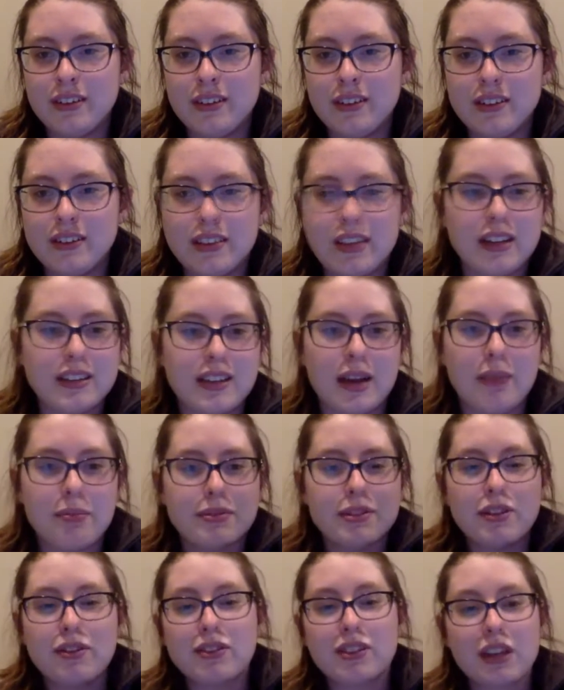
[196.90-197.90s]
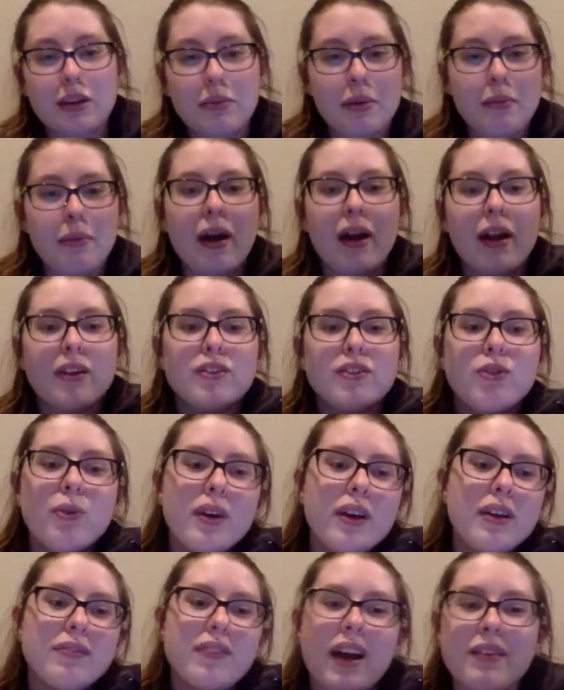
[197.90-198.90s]
is going to be about a
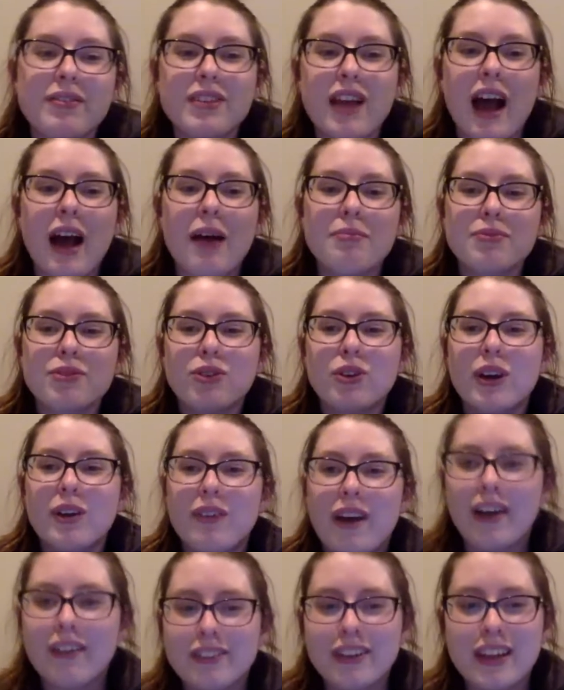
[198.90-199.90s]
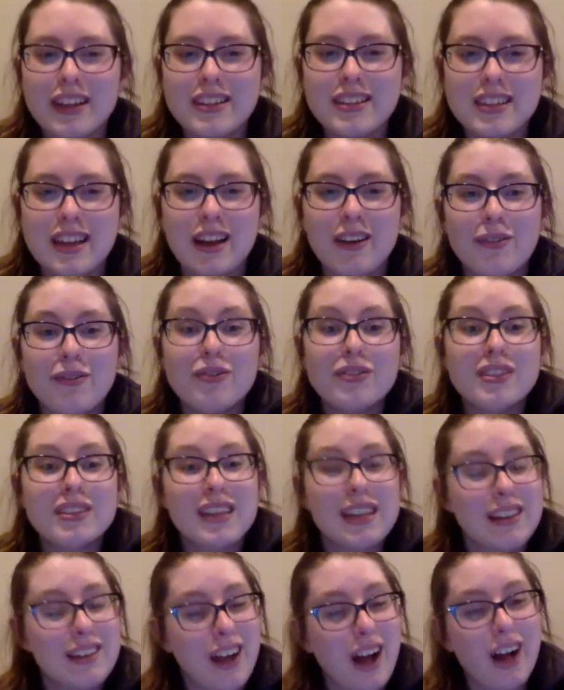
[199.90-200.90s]
top 25 list of
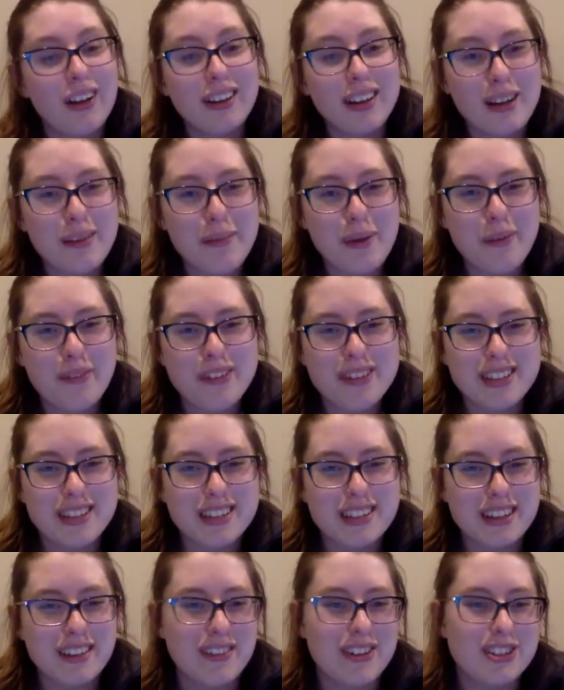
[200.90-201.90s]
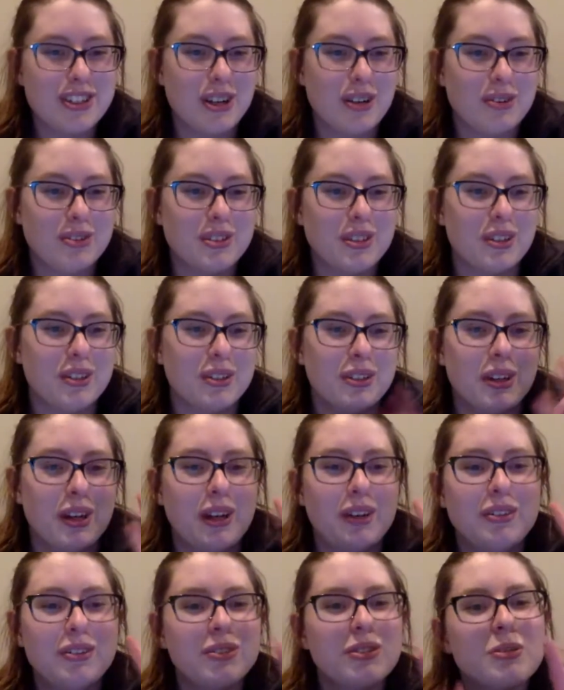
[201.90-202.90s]
holiday movies and TV shows,
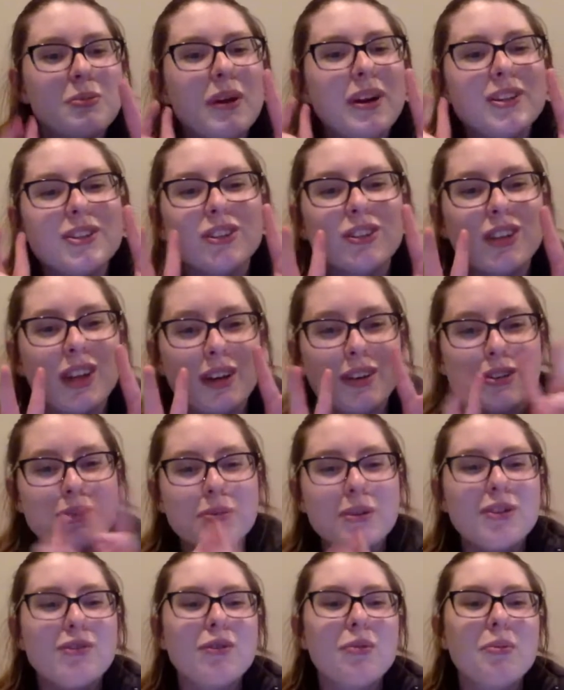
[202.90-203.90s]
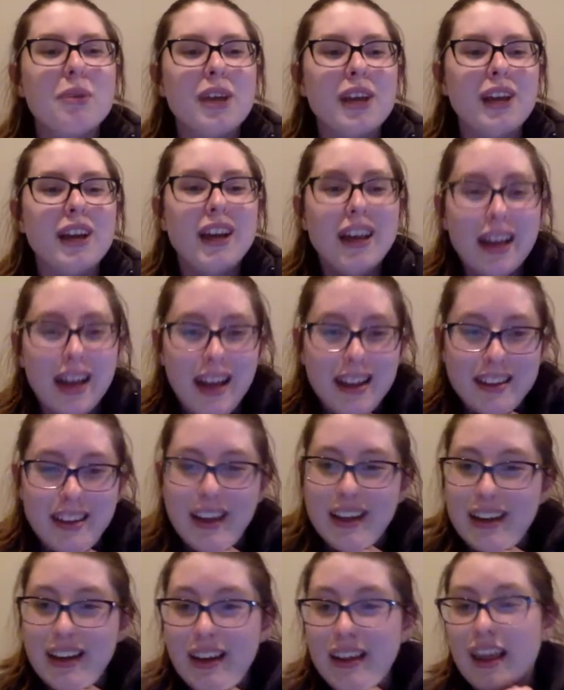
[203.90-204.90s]
including 2 special announcements from me at the
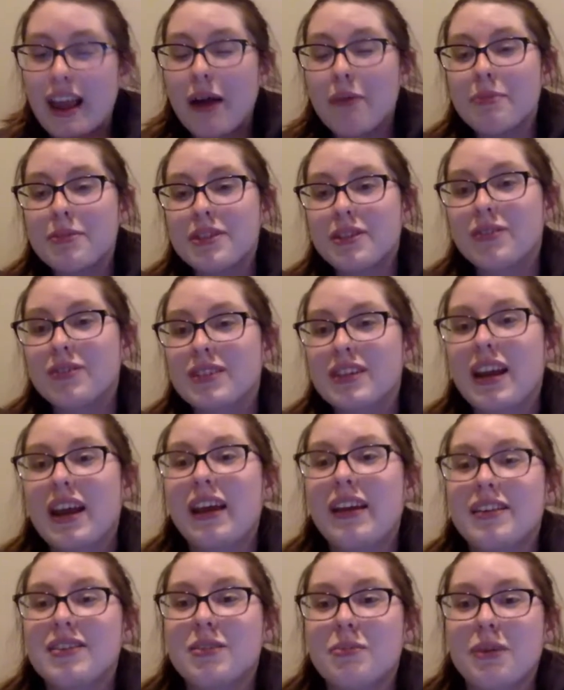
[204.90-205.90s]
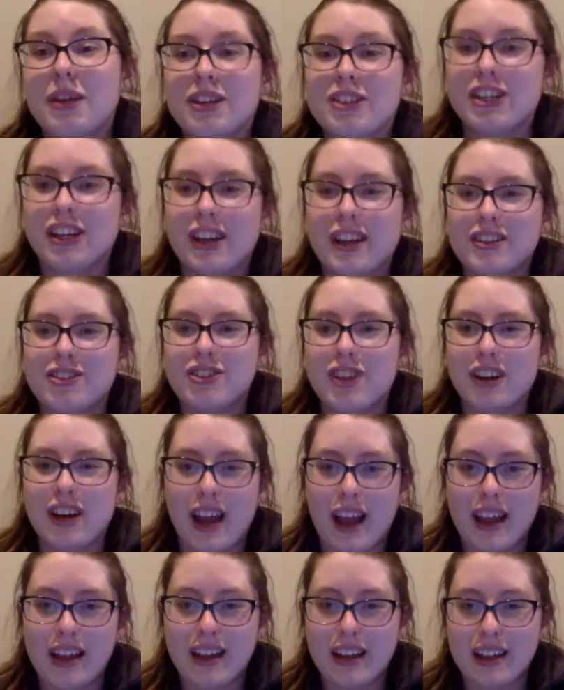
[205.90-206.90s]
end of the episode today. So make sure you guys try to
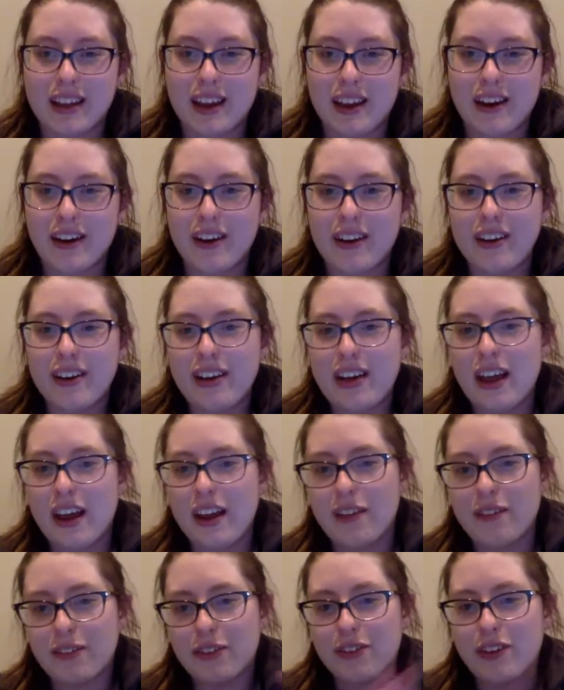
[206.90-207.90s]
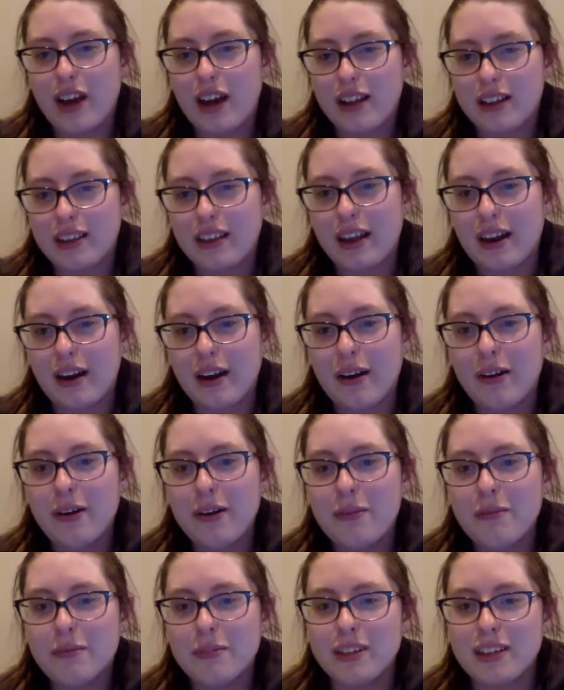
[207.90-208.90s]
hang in there. And if you're not there,
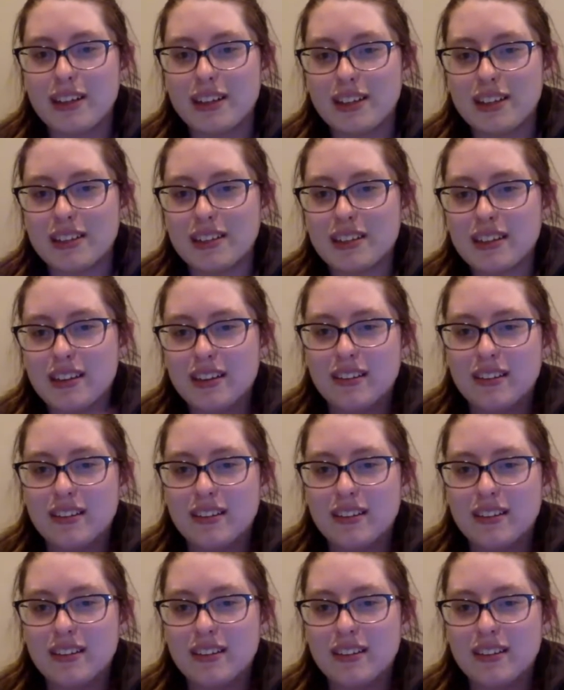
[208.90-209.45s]
please